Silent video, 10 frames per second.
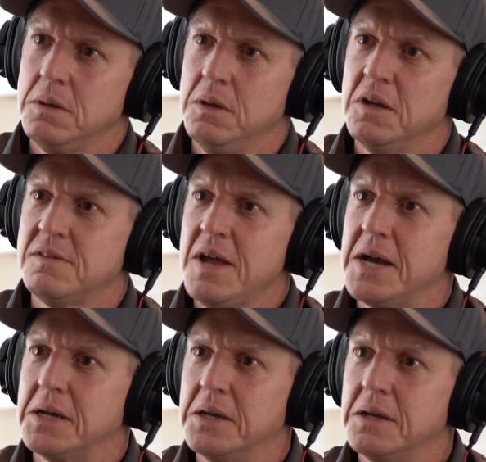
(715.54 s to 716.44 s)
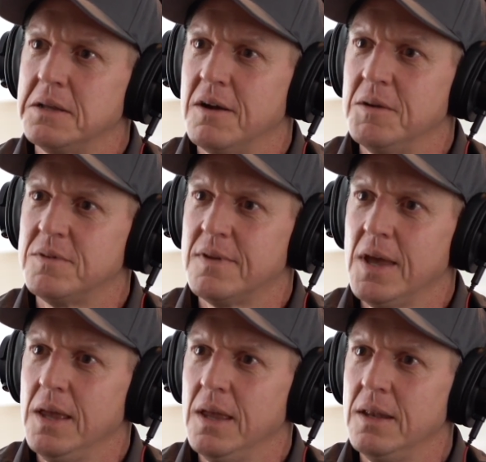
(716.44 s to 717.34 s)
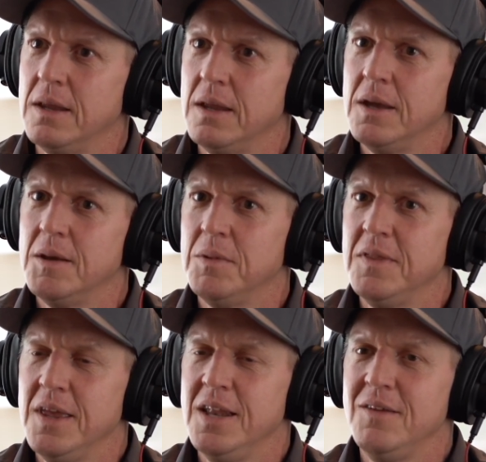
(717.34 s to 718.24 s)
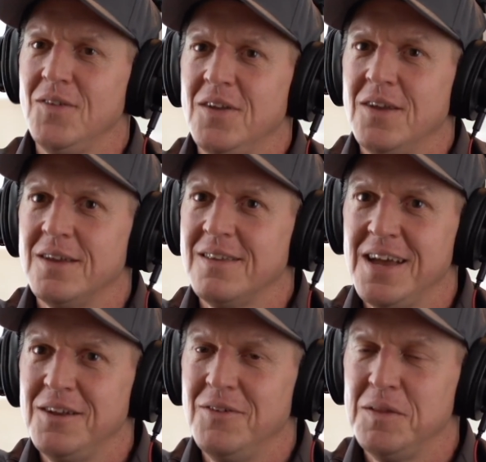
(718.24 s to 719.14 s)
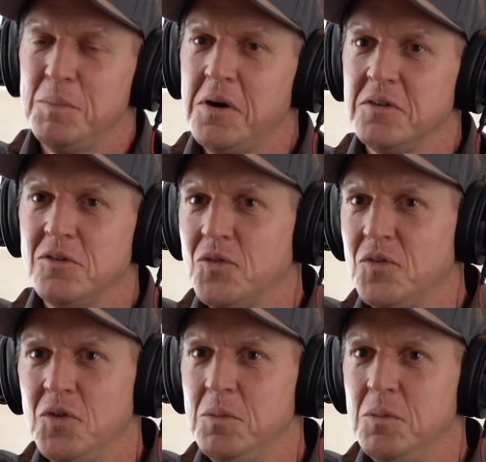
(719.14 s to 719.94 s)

attack type skating. But then if you hanging around the park just for a few